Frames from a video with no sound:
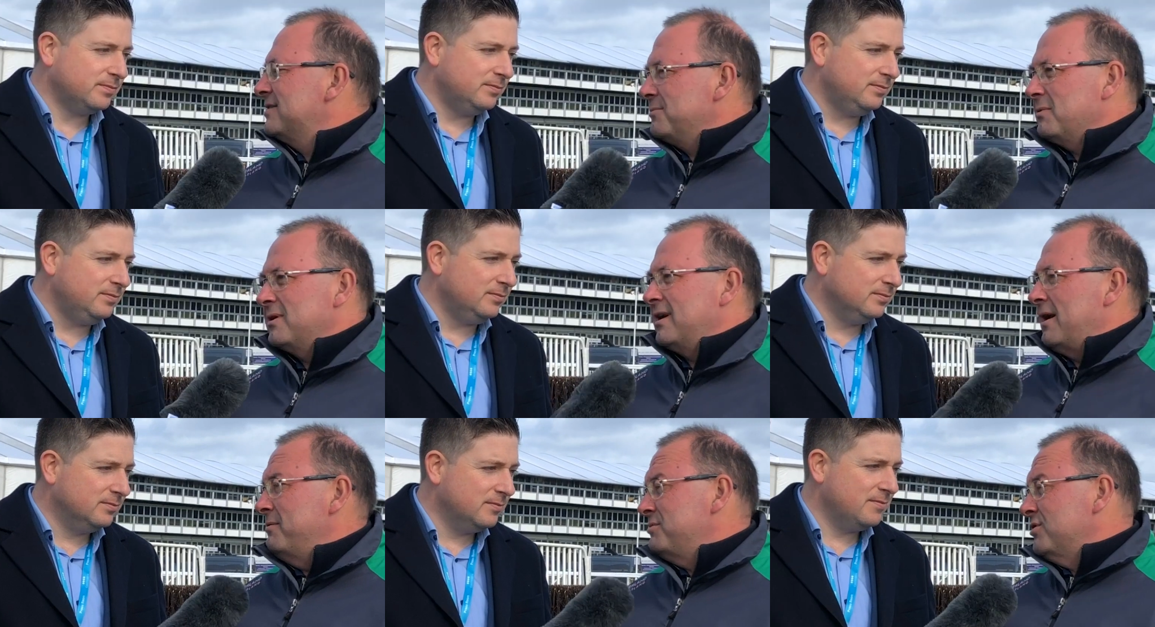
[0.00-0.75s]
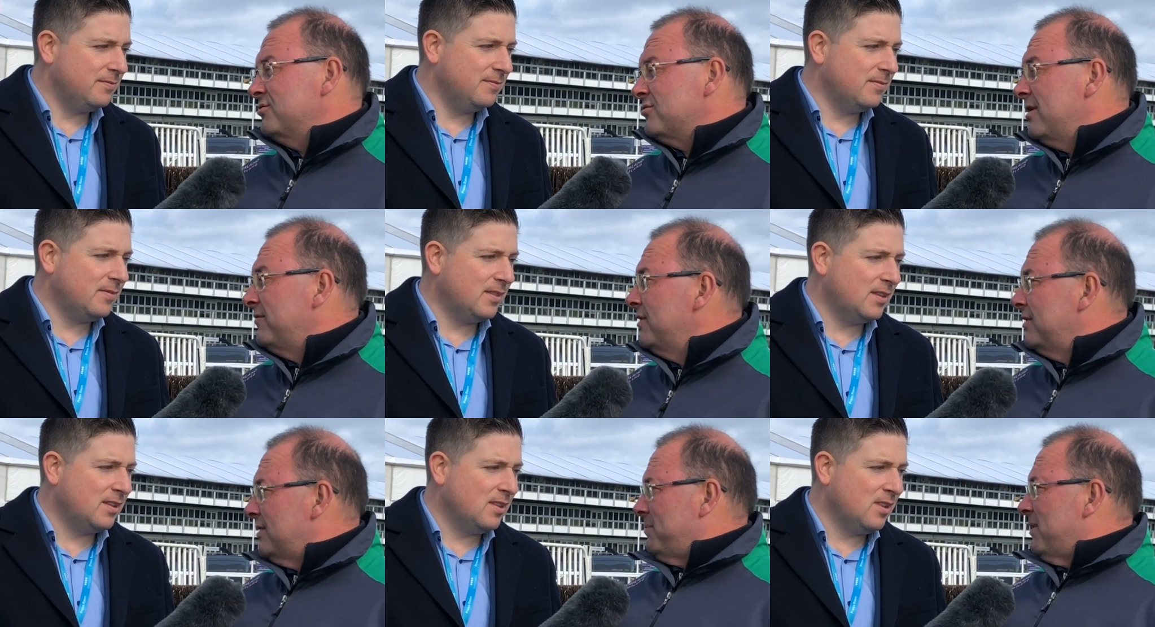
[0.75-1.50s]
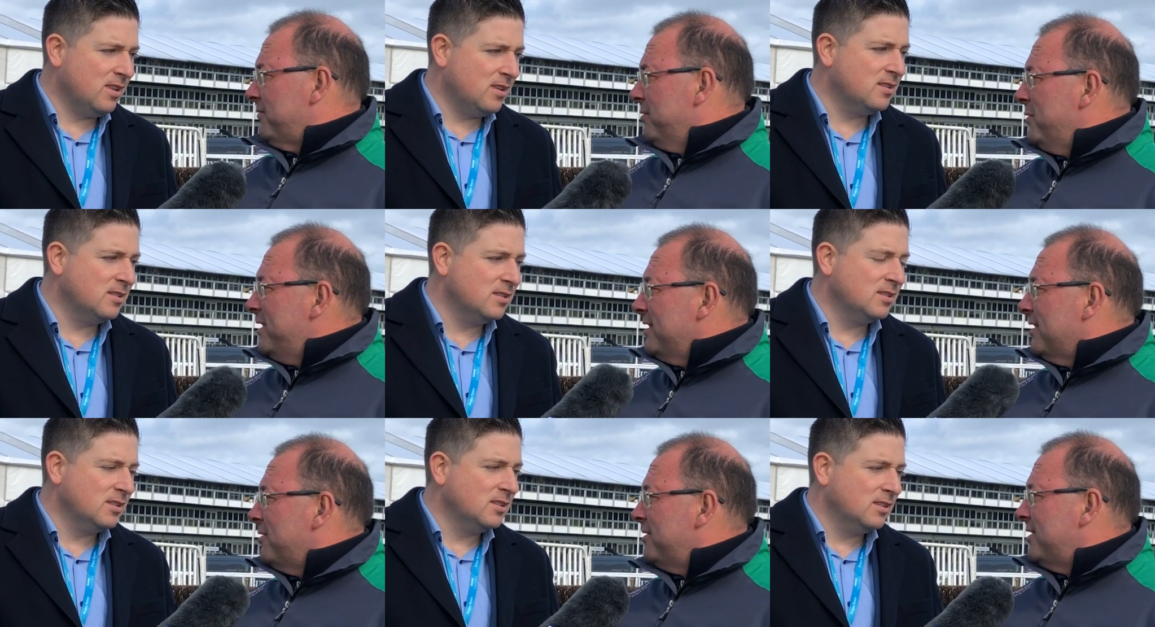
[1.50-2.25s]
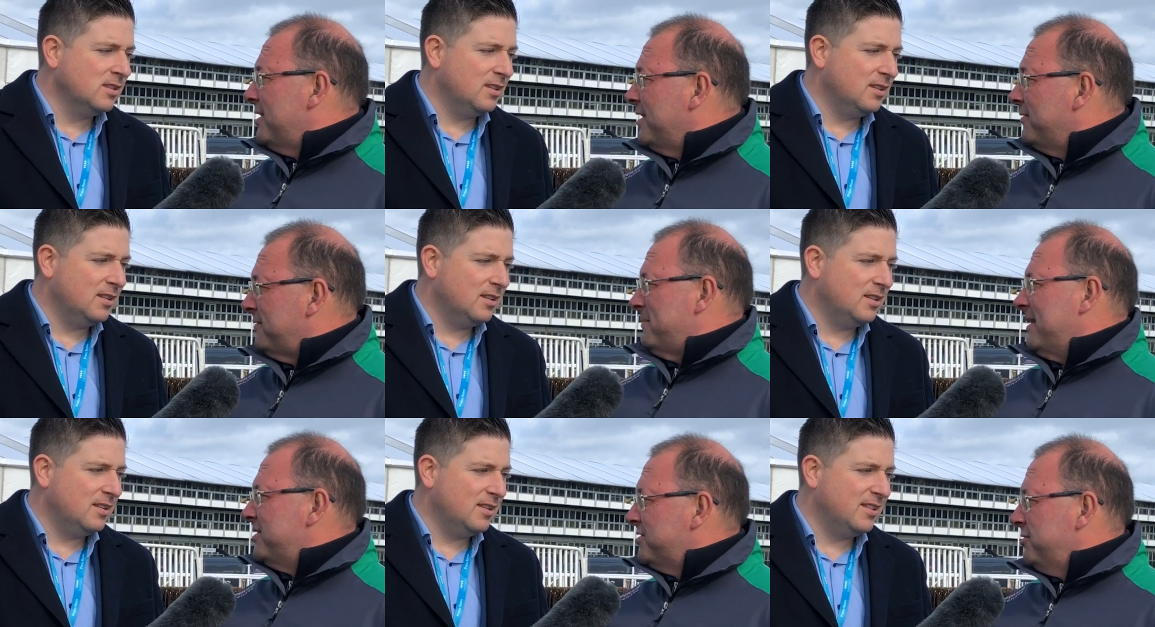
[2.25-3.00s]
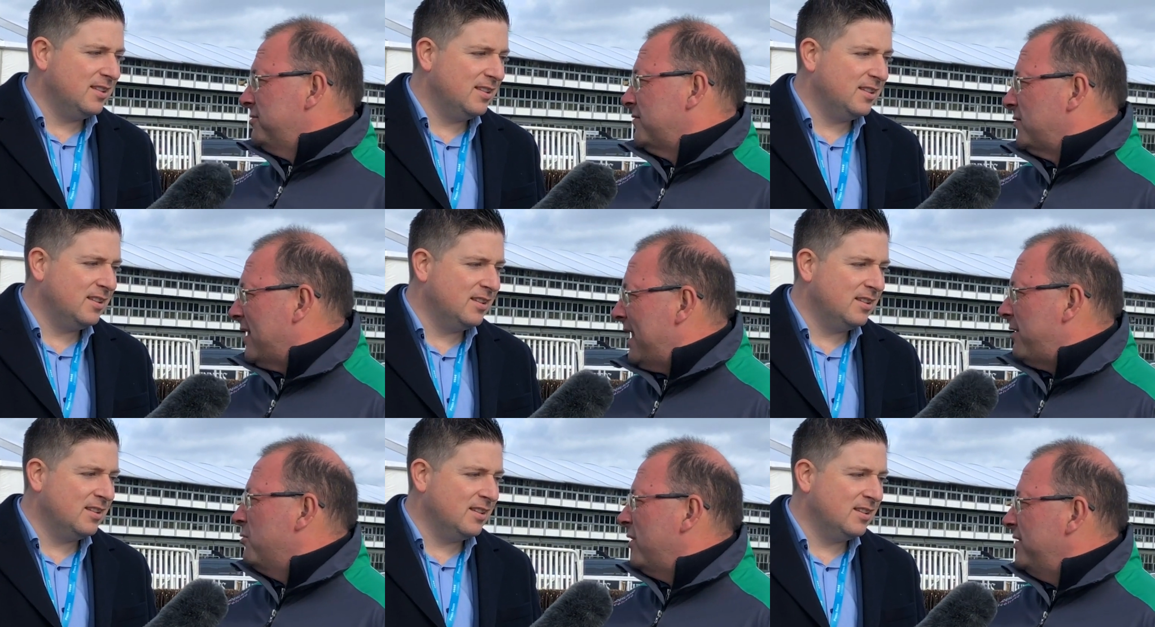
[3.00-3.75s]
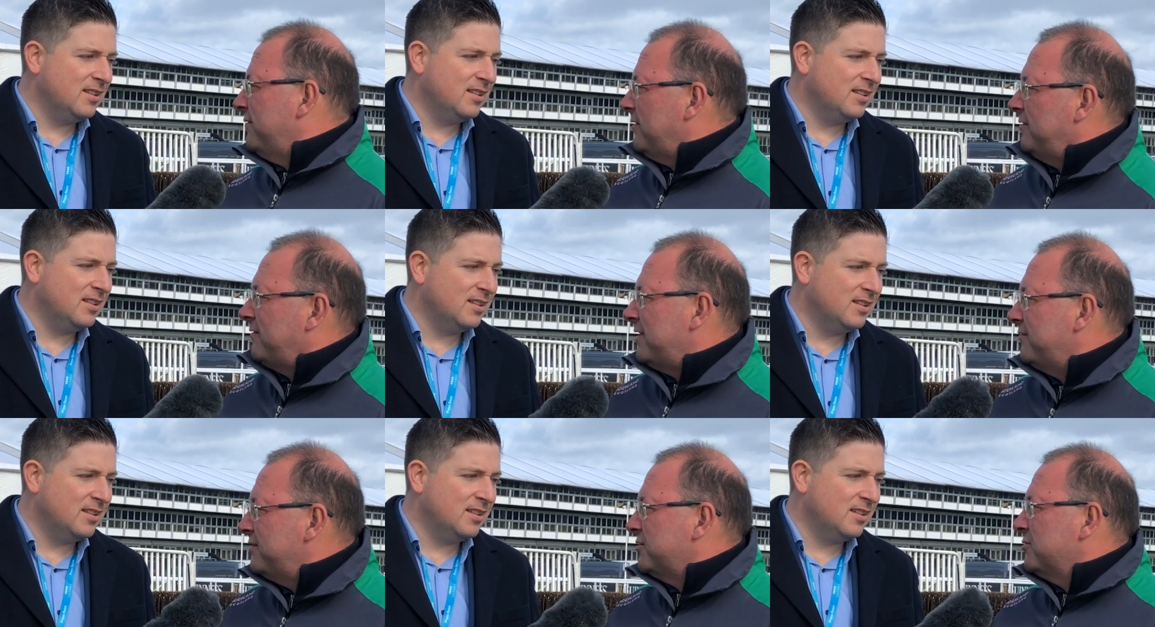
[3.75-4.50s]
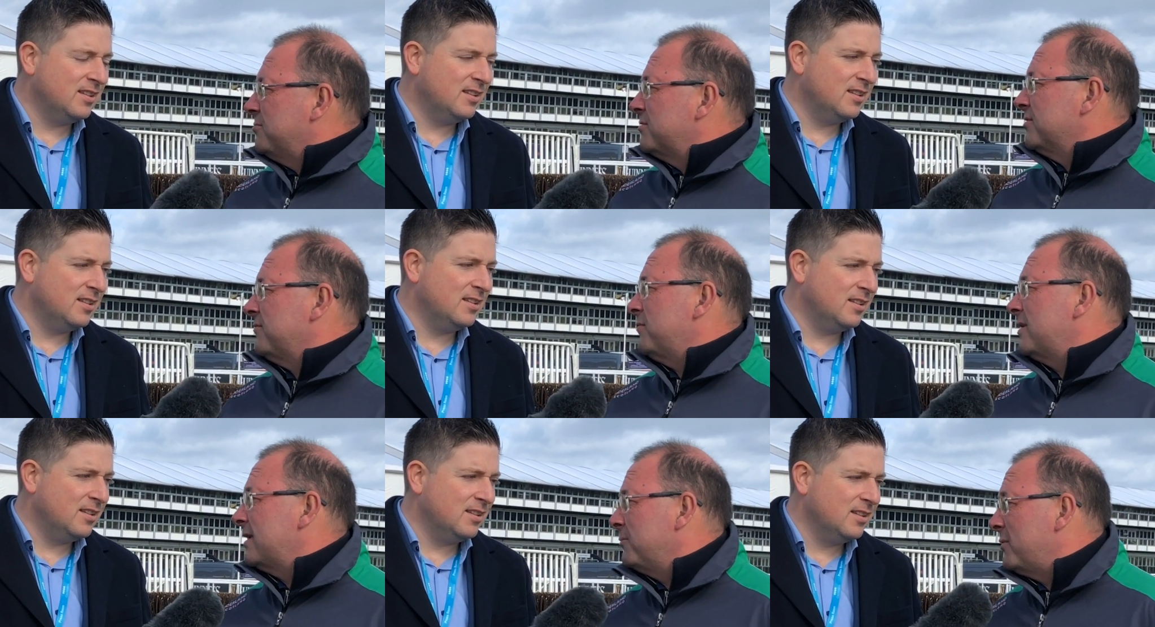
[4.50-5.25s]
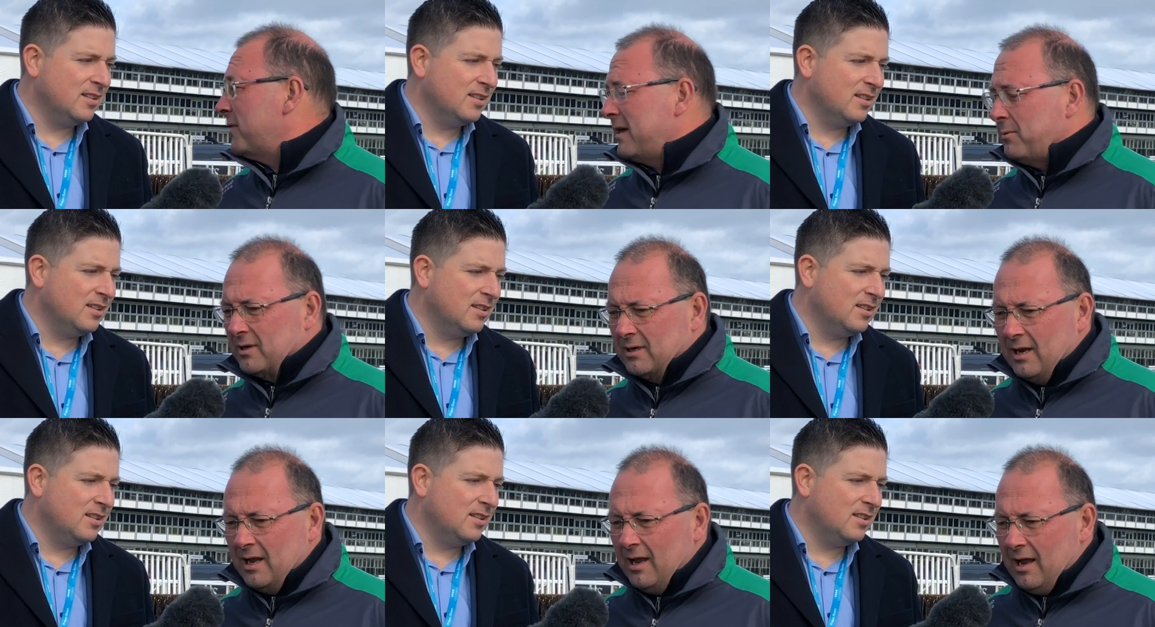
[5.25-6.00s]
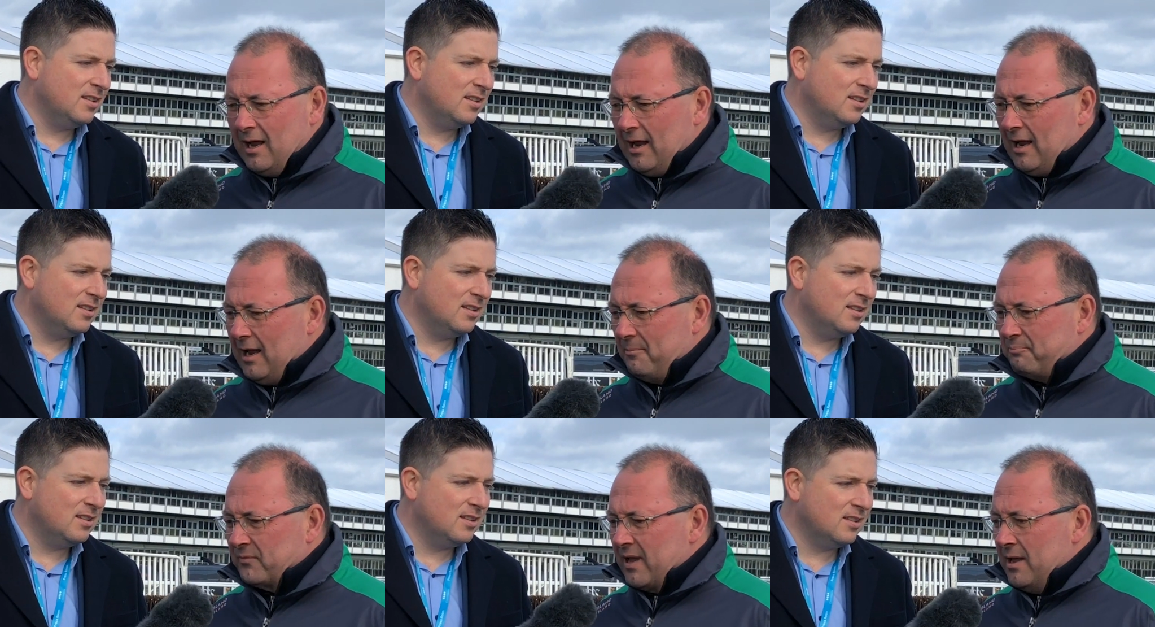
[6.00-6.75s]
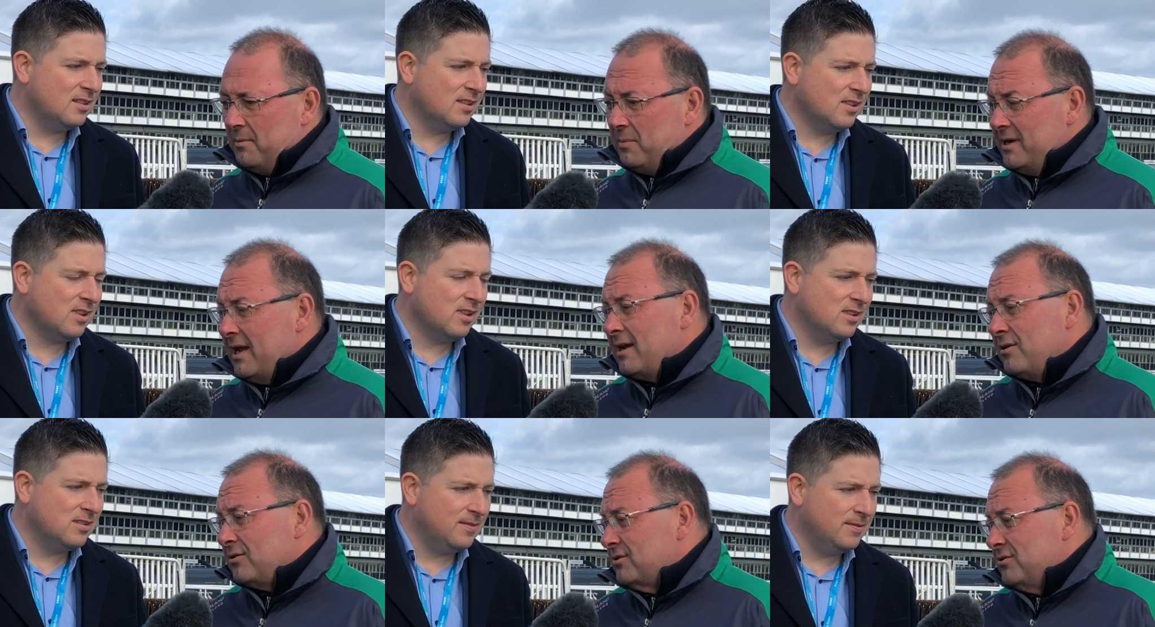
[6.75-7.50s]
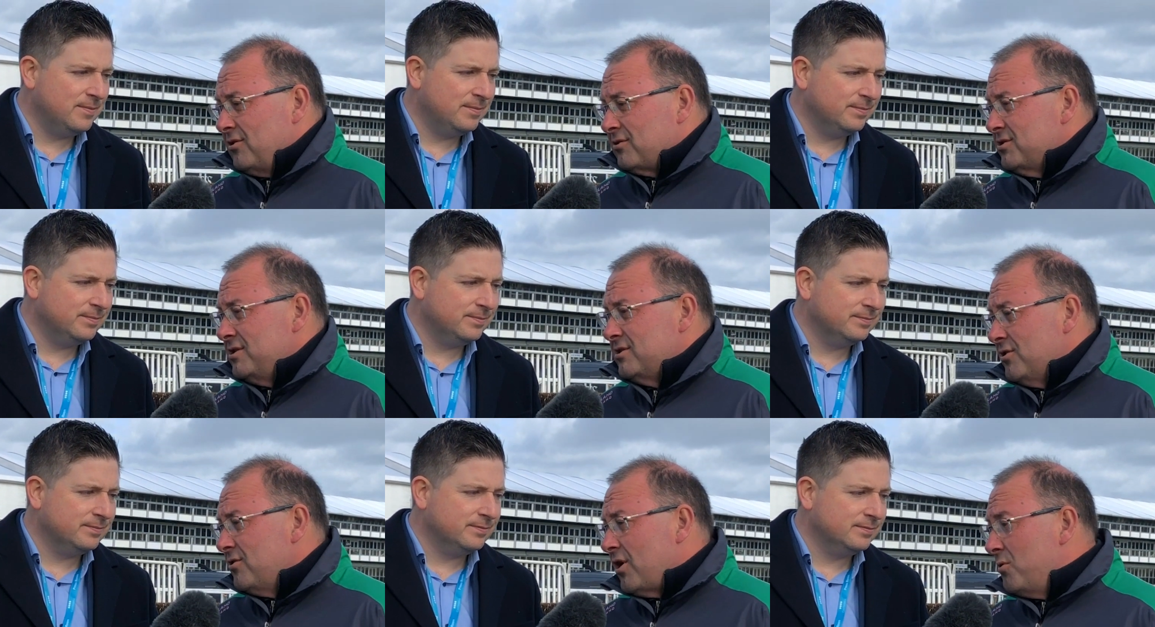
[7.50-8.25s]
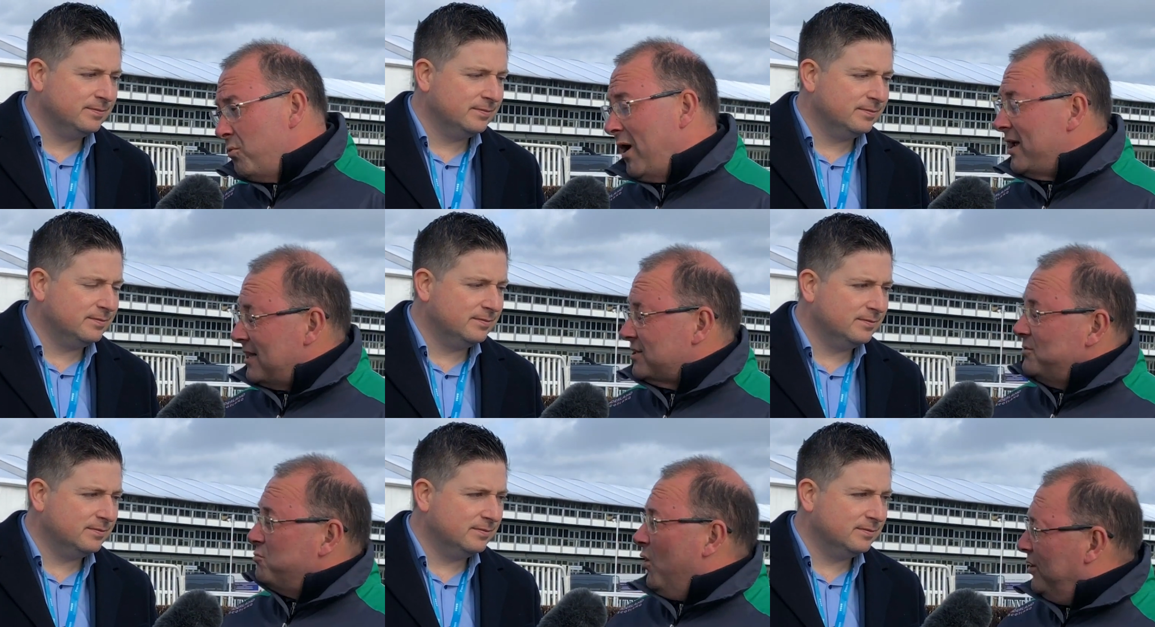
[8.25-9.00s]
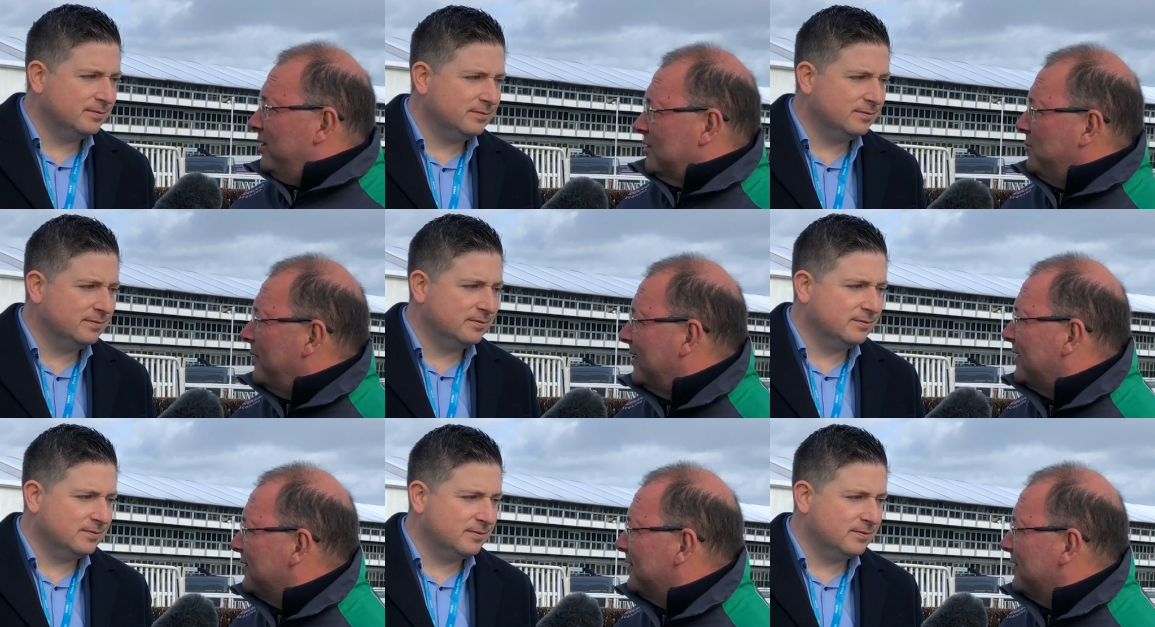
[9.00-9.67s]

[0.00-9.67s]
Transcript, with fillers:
Speaker 1: she won, you know. It was a good triumph hurdle, apart from the winner, though, didn't it? You have to make excuses for how Ivanovich Gorbatov won, won that one. Um, but yeah, look, look, she's good. I, I actually want her to win.